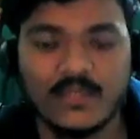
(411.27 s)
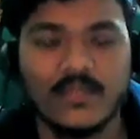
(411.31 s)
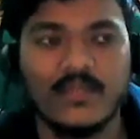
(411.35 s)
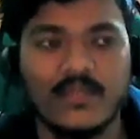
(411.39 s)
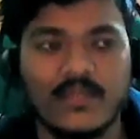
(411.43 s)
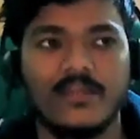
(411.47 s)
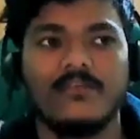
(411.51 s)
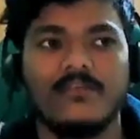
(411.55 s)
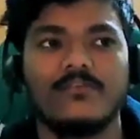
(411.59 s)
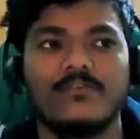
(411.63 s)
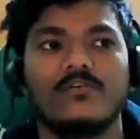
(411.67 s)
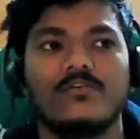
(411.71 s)

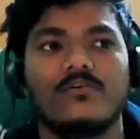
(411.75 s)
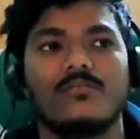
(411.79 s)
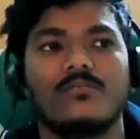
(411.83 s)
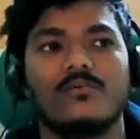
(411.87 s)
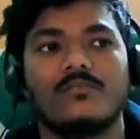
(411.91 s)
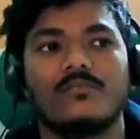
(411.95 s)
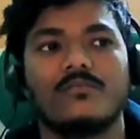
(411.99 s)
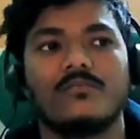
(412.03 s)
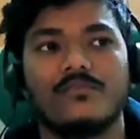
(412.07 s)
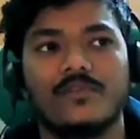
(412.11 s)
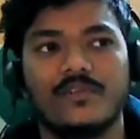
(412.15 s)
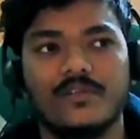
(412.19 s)
And top
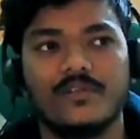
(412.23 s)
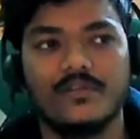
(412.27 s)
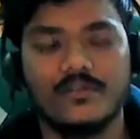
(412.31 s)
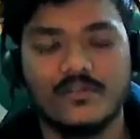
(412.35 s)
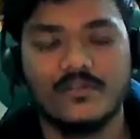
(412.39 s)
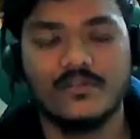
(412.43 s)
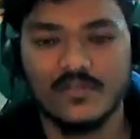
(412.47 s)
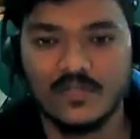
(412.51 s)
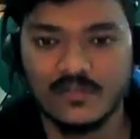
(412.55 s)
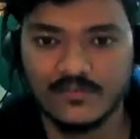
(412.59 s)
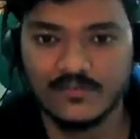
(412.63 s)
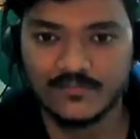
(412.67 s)
of it,
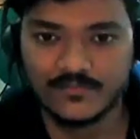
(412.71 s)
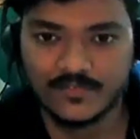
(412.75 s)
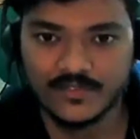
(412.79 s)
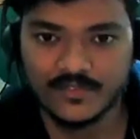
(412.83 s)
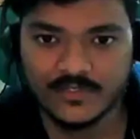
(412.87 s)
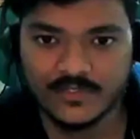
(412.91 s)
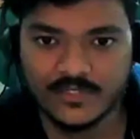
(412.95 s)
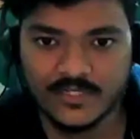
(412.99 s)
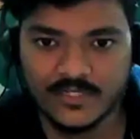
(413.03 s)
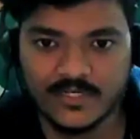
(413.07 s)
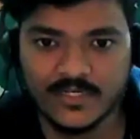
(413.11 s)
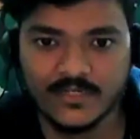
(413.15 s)
after
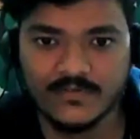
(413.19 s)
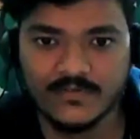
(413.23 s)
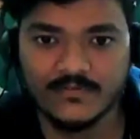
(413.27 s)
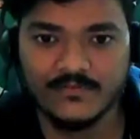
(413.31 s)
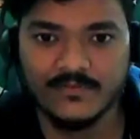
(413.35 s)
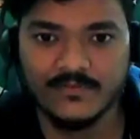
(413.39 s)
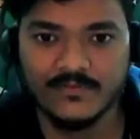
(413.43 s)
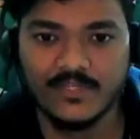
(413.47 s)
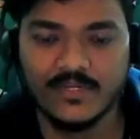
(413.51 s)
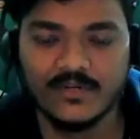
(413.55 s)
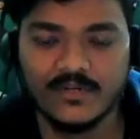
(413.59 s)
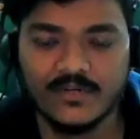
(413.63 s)
that
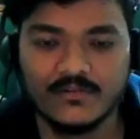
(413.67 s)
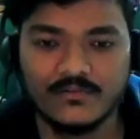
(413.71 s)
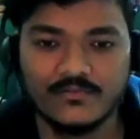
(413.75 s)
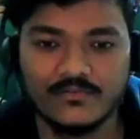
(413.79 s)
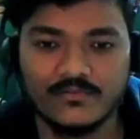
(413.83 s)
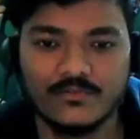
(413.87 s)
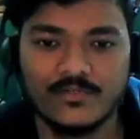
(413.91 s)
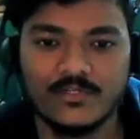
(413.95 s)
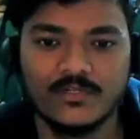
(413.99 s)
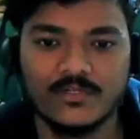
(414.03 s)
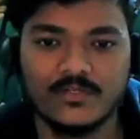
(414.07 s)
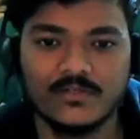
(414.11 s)
we had to
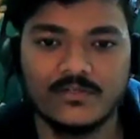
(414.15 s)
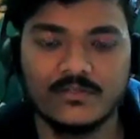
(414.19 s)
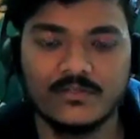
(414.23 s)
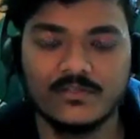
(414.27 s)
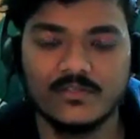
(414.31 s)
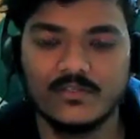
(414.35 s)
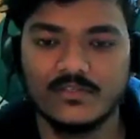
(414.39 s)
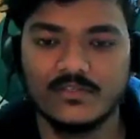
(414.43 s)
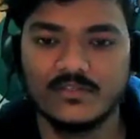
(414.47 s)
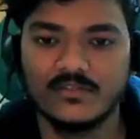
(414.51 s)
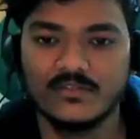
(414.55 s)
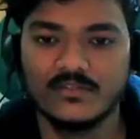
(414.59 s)
learn
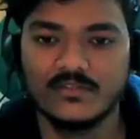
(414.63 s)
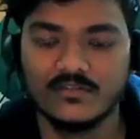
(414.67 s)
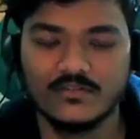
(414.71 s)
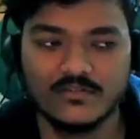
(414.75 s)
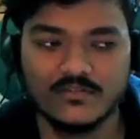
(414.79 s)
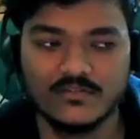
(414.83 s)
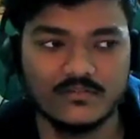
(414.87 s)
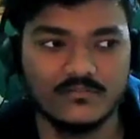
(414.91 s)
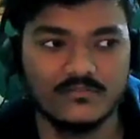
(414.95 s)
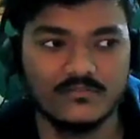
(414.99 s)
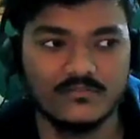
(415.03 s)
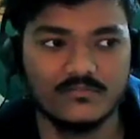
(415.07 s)

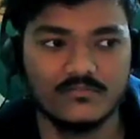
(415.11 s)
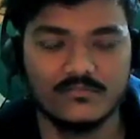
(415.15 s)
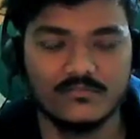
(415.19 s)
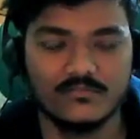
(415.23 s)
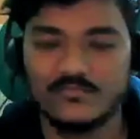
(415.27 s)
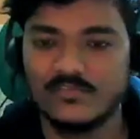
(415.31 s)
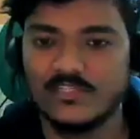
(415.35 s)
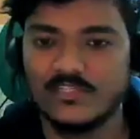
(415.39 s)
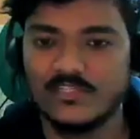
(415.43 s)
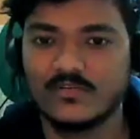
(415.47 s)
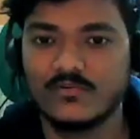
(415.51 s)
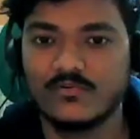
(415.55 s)
the
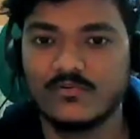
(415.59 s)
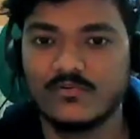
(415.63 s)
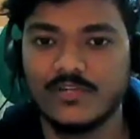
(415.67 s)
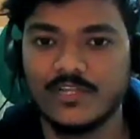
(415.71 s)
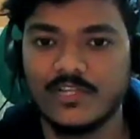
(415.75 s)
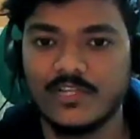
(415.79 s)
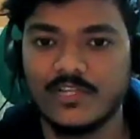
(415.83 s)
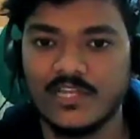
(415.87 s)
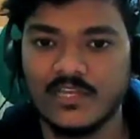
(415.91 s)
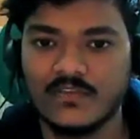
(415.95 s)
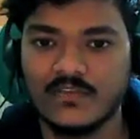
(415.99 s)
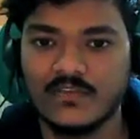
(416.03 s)

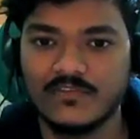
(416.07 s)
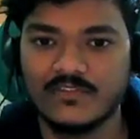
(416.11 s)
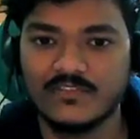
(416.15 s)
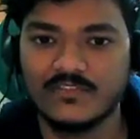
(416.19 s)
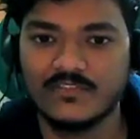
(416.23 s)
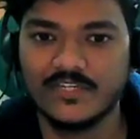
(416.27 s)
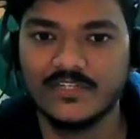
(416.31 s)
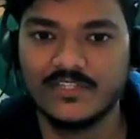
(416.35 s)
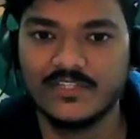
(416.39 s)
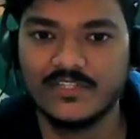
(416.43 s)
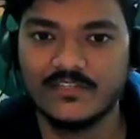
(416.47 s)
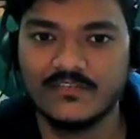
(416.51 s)
coding language,
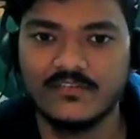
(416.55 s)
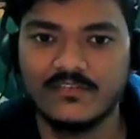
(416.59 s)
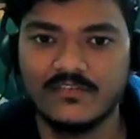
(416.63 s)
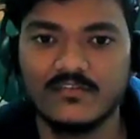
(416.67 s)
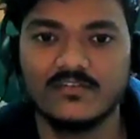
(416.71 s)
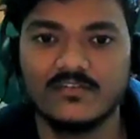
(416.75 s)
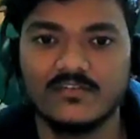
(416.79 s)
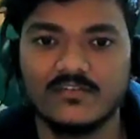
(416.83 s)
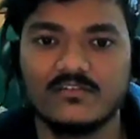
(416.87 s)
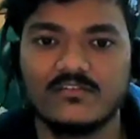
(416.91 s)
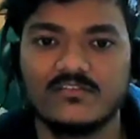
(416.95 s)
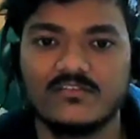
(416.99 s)
that is
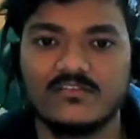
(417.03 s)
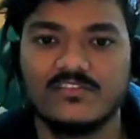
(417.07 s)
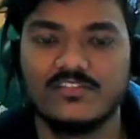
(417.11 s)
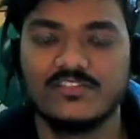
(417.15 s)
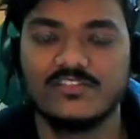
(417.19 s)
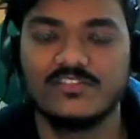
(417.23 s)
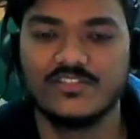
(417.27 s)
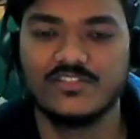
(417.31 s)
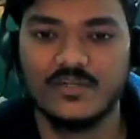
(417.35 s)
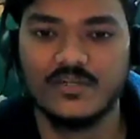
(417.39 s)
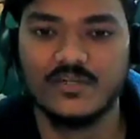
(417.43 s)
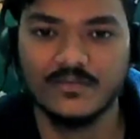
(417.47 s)
C
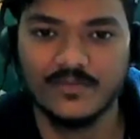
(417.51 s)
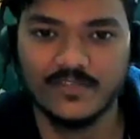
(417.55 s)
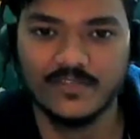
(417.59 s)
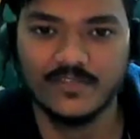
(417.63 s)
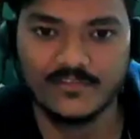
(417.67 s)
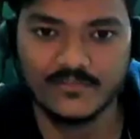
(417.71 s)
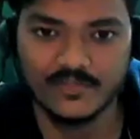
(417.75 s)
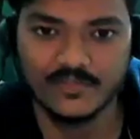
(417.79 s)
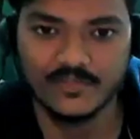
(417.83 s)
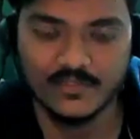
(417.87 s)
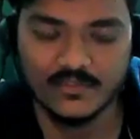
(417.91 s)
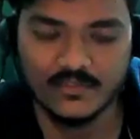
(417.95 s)
sharp
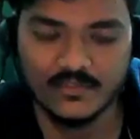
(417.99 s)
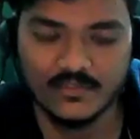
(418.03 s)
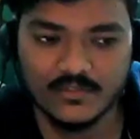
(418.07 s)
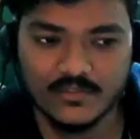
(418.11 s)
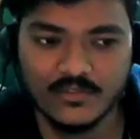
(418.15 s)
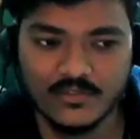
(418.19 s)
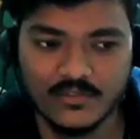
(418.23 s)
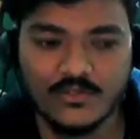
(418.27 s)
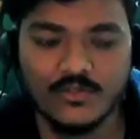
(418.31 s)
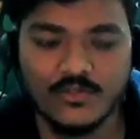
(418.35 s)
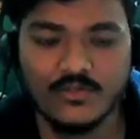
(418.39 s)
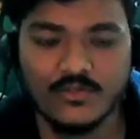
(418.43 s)
as well.
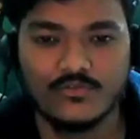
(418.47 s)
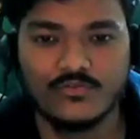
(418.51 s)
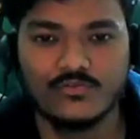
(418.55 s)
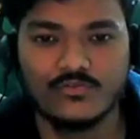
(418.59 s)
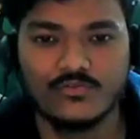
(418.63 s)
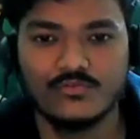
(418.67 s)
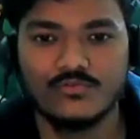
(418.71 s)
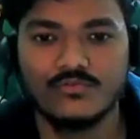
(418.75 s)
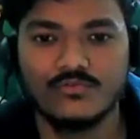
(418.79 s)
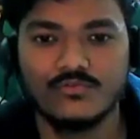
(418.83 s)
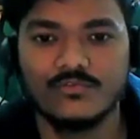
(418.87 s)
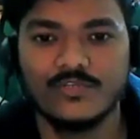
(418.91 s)

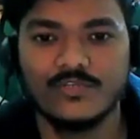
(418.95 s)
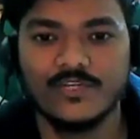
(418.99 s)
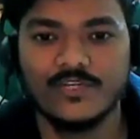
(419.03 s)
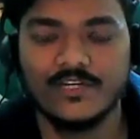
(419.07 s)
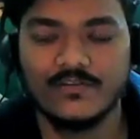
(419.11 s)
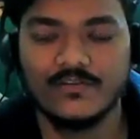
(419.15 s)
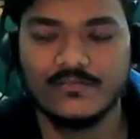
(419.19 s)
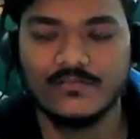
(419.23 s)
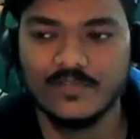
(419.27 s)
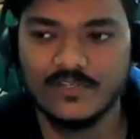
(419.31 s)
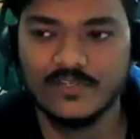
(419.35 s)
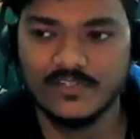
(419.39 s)
So
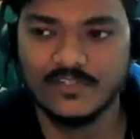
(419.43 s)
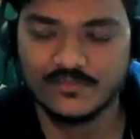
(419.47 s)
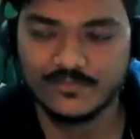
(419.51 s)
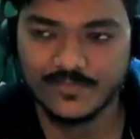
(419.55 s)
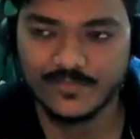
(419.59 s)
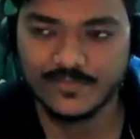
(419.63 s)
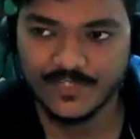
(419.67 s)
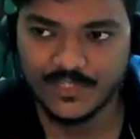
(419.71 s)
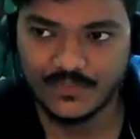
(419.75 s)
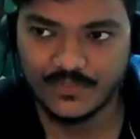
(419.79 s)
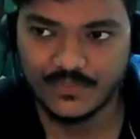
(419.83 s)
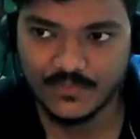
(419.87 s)
that was
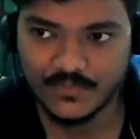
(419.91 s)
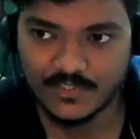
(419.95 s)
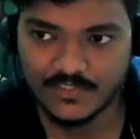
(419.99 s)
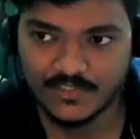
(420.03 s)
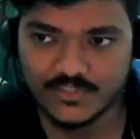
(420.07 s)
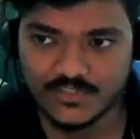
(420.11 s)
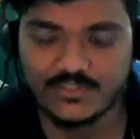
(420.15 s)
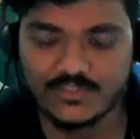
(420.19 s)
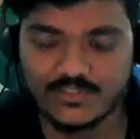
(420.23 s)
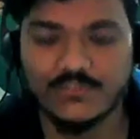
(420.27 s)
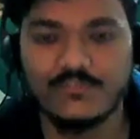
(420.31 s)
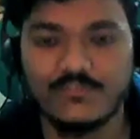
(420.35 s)
pretty
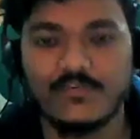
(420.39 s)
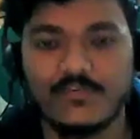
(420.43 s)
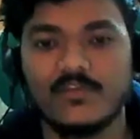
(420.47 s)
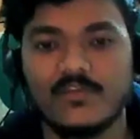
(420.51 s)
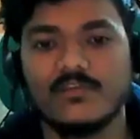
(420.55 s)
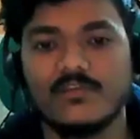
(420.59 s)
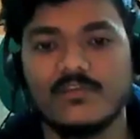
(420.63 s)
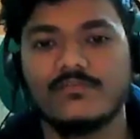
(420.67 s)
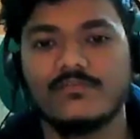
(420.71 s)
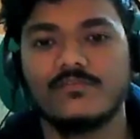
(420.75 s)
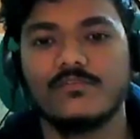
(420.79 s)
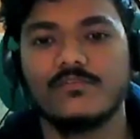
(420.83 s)
much
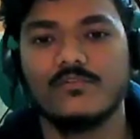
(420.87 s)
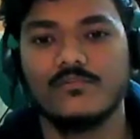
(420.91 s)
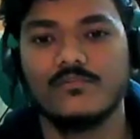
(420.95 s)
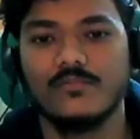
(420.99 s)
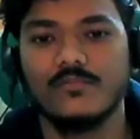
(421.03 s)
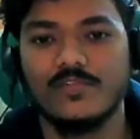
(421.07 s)
difficult for